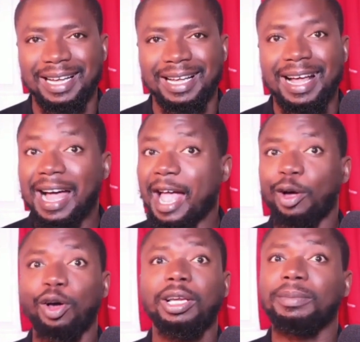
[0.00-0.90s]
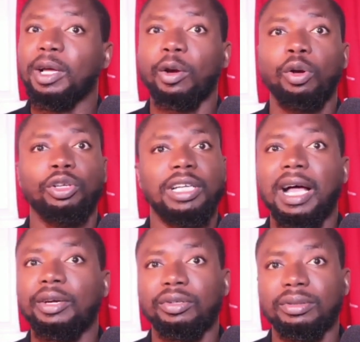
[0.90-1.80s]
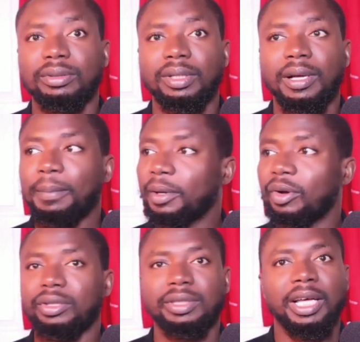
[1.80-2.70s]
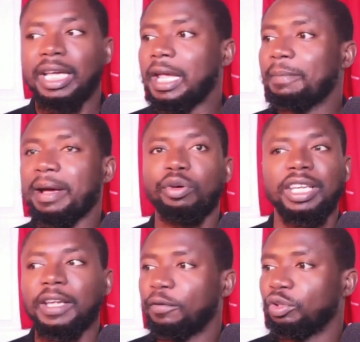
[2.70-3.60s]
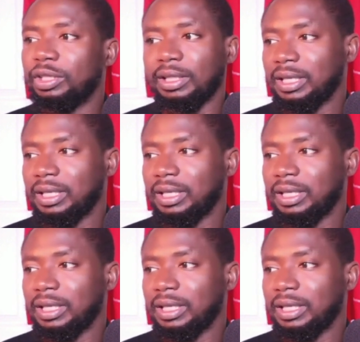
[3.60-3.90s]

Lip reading: I call him the clutch cannon because he might not give you the